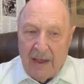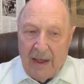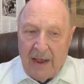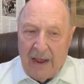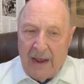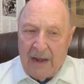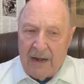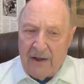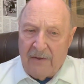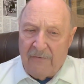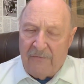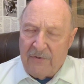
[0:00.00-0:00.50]

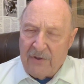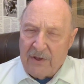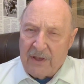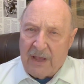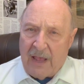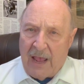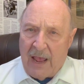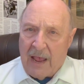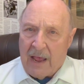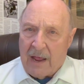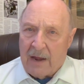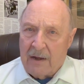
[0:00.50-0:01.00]
And if you
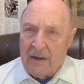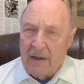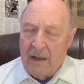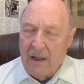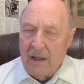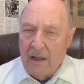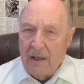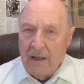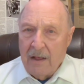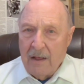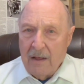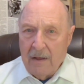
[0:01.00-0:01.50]
can,
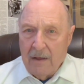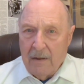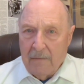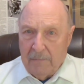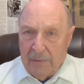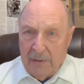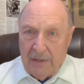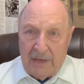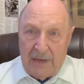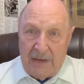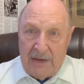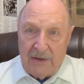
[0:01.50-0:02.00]

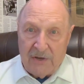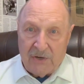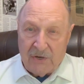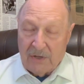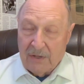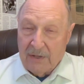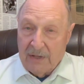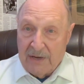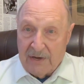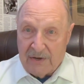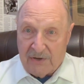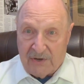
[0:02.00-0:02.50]

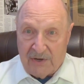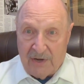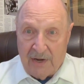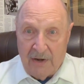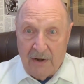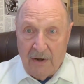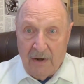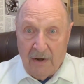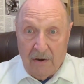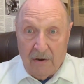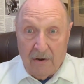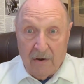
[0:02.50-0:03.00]
please
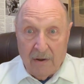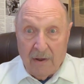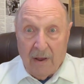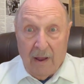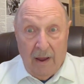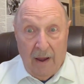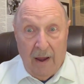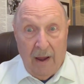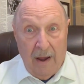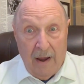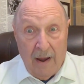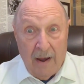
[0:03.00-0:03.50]
listen
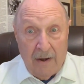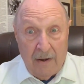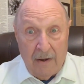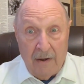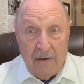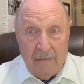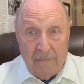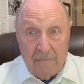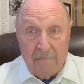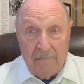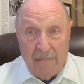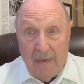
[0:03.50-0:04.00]

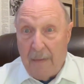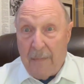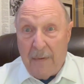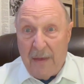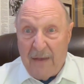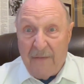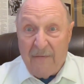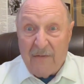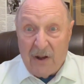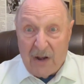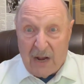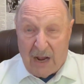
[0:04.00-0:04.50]
and maybe
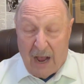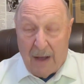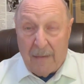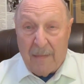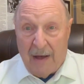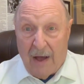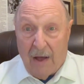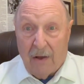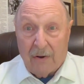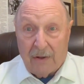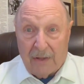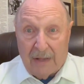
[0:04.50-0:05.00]
even
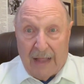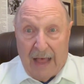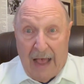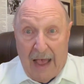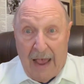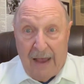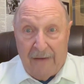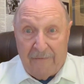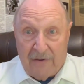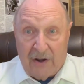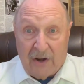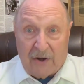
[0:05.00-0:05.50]
come out
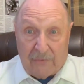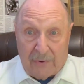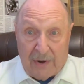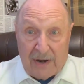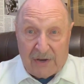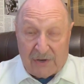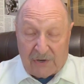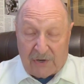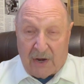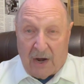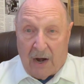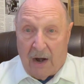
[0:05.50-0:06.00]
live to
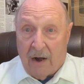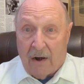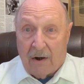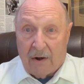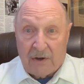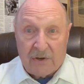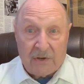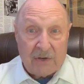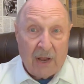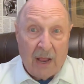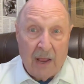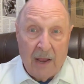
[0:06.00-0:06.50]
Crest
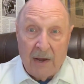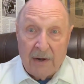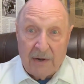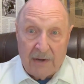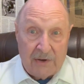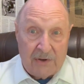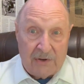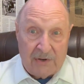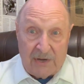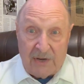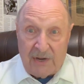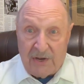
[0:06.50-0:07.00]
Cars
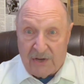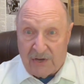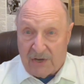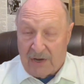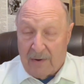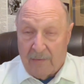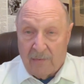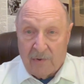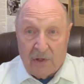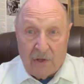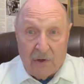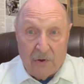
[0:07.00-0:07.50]
to see
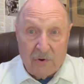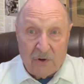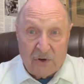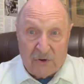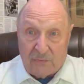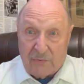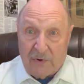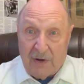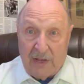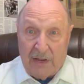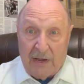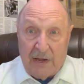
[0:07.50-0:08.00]
some of
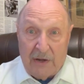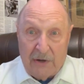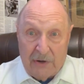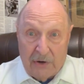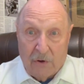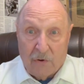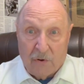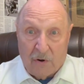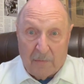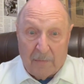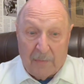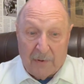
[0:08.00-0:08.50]
those really
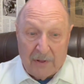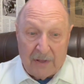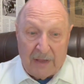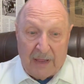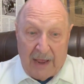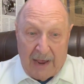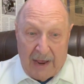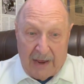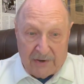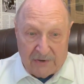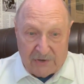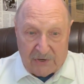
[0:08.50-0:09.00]
notable
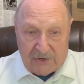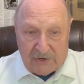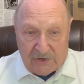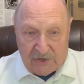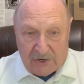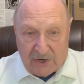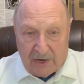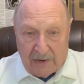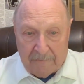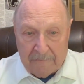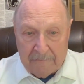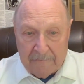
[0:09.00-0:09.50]

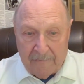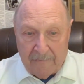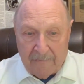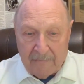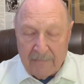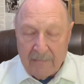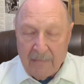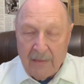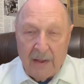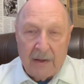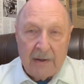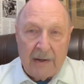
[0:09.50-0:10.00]
guests.
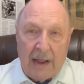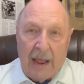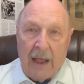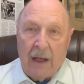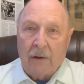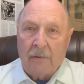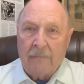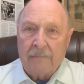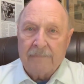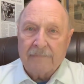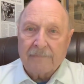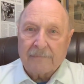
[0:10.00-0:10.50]

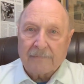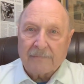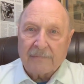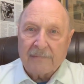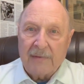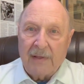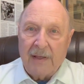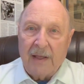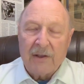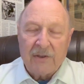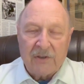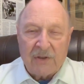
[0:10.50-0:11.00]
Now,
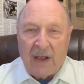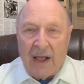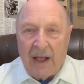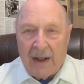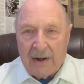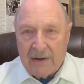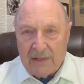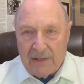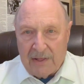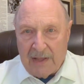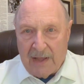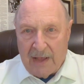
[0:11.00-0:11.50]
it's
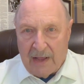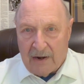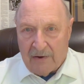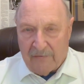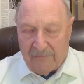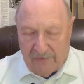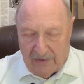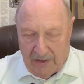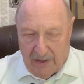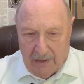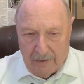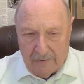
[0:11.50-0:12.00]
on to the
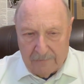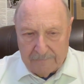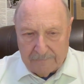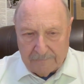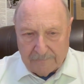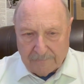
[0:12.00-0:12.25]
NFL.